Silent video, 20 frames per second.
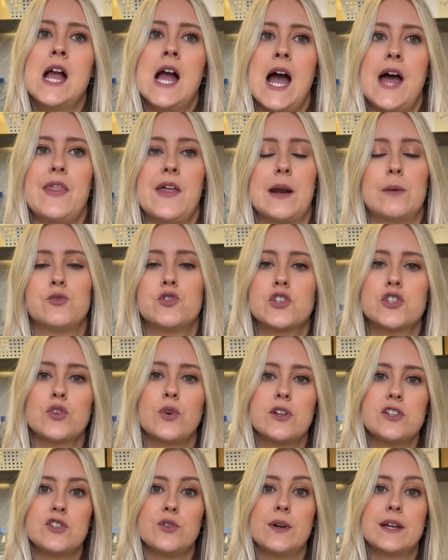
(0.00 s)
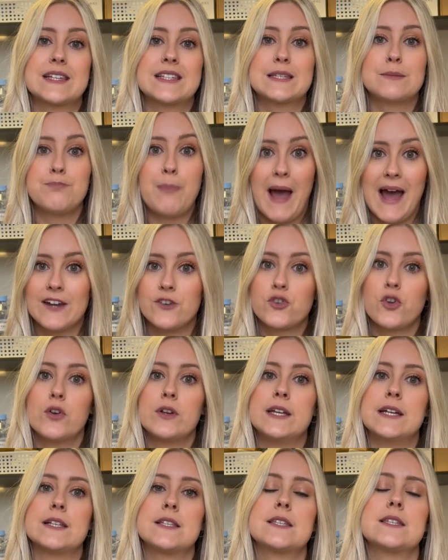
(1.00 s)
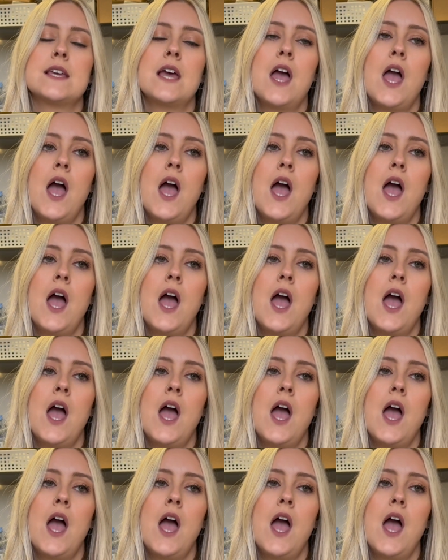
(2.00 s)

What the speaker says: and then I'm just going to expand on it